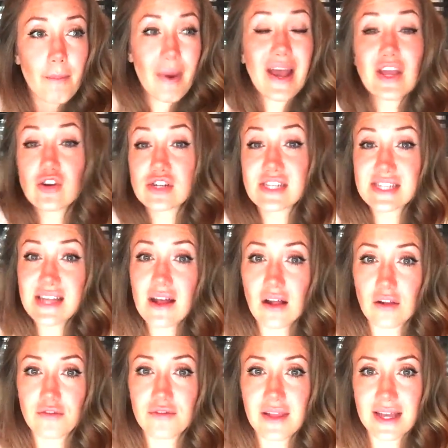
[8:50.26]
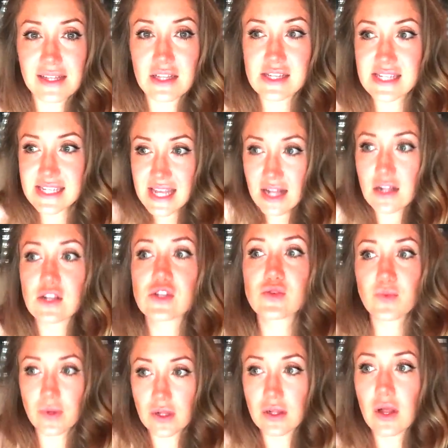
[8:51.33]
by yourself. Like the
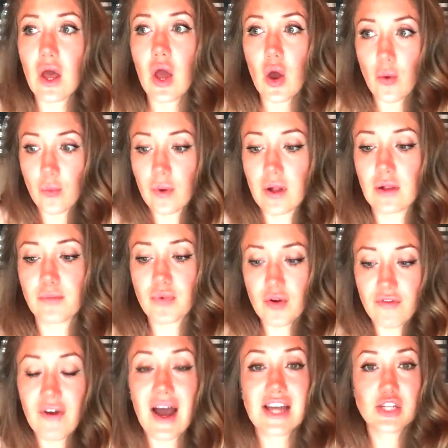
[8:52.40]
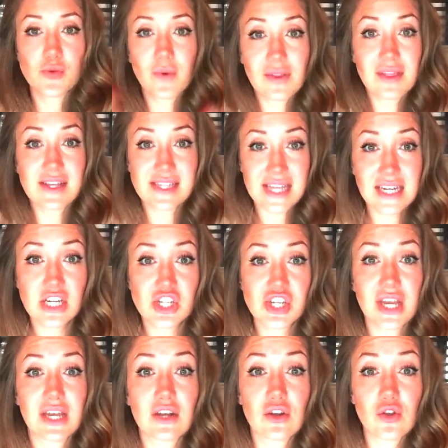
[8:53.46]
cells will provide you with this
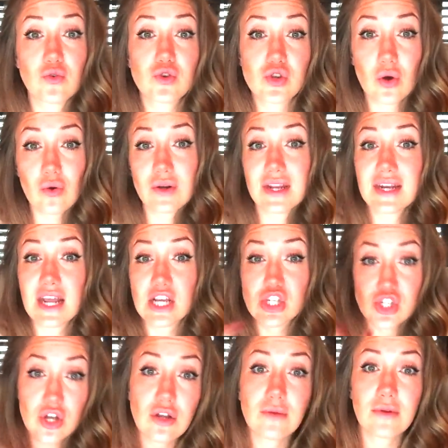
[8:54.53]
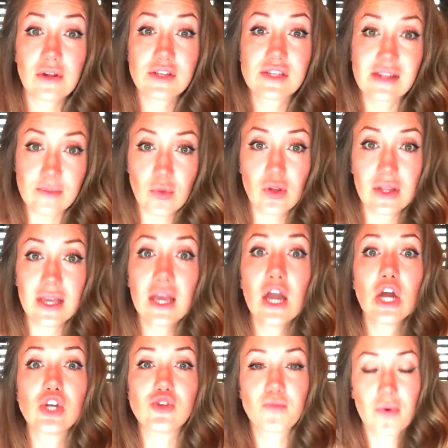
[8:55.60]
energy, and you don't need external stimuli
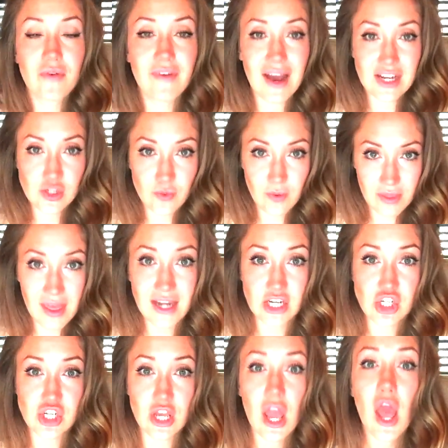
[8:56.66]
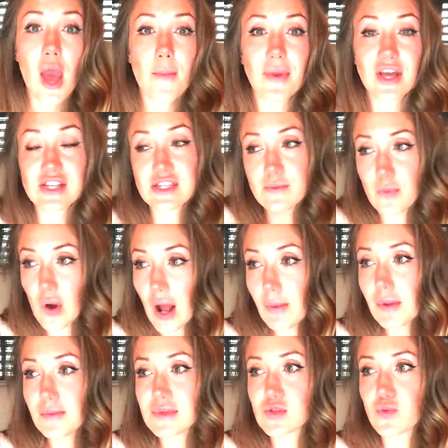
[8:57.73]
to provide you with energy. Because the
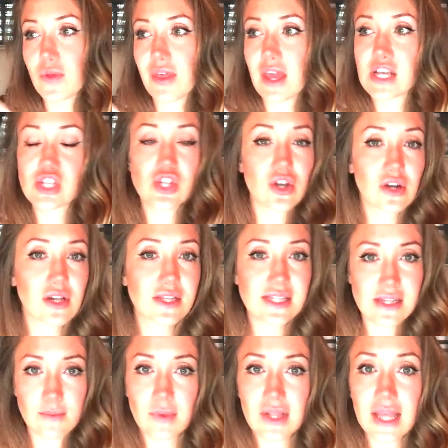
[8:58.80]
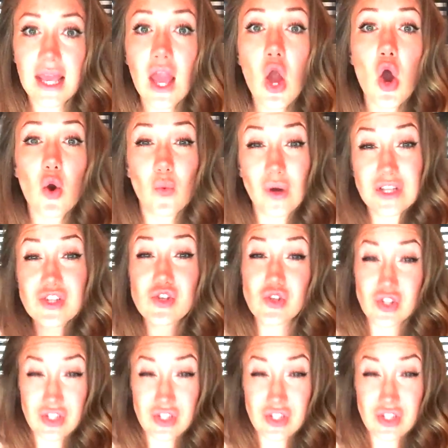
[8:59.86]
problem is with external stimuli, once you